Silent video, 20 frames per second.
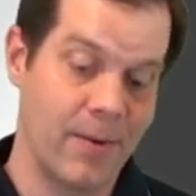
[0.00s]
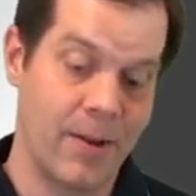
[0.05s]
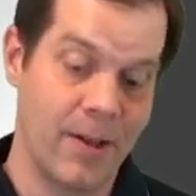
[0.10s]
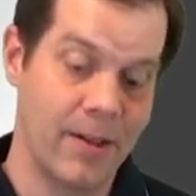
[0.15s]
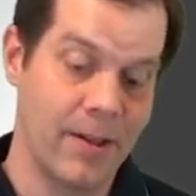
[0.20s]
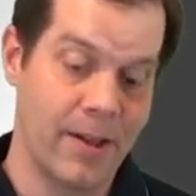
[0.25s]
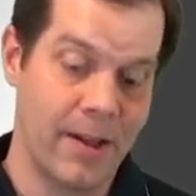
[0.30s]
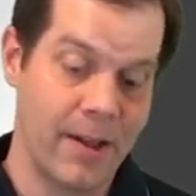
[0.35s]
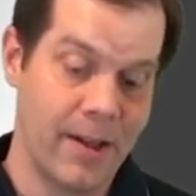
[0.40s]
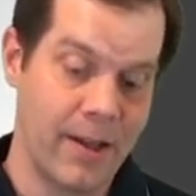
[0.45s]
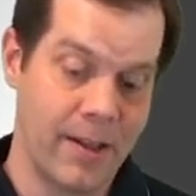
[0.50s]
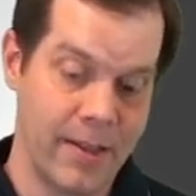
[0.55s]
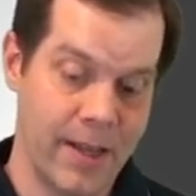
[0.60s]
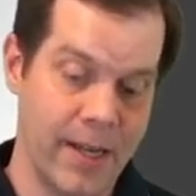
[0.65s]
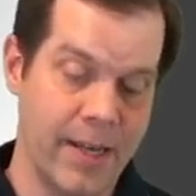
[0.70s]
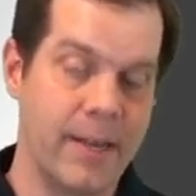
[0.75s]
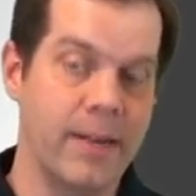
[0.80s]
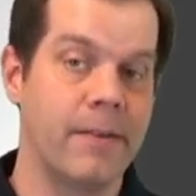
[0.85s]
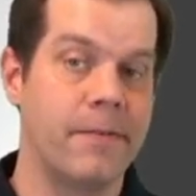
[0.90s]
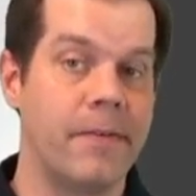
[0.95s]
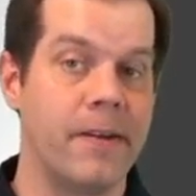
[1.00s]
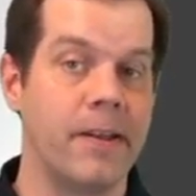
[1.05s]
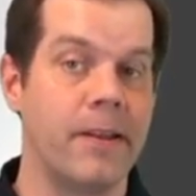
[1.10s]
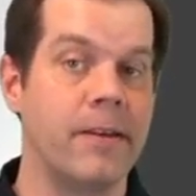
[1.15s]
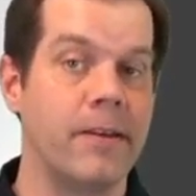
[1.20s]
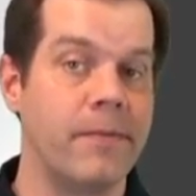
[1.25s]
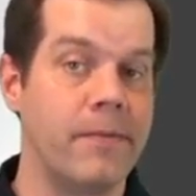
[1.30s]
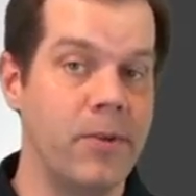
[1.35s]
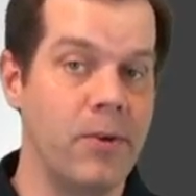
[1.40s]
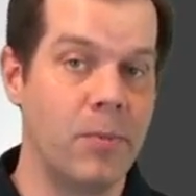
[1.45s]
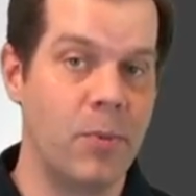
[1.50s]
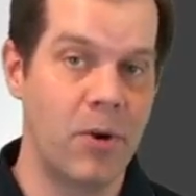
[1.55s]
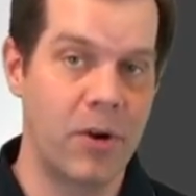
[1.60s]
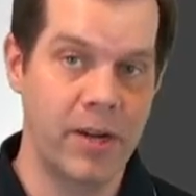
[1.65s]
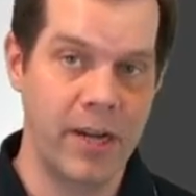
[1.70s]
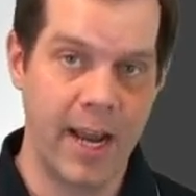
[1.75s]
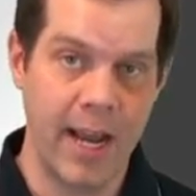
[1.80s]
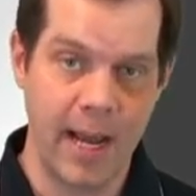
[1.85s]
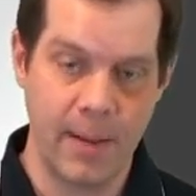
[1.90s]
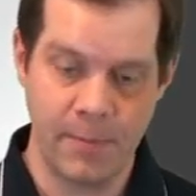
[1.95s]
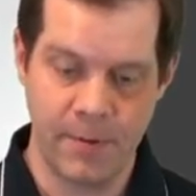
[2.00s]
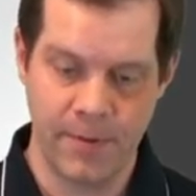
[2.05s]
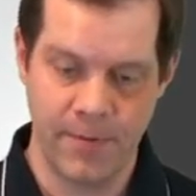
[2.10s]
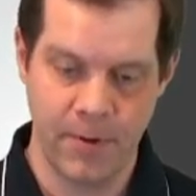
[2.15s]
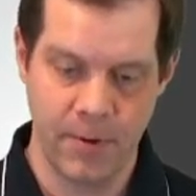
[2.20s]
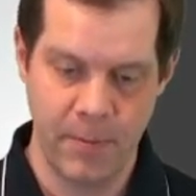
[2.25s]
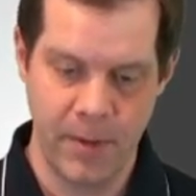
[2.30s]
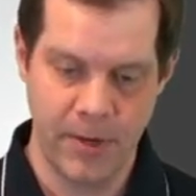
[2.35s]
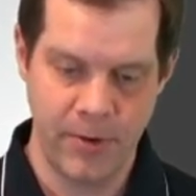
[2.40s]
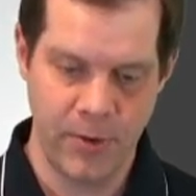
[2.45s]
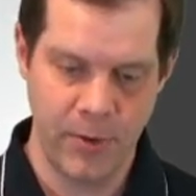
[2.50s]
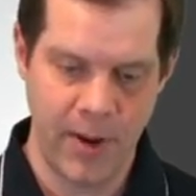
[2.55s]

Well, they need to fill in a few more gaps for me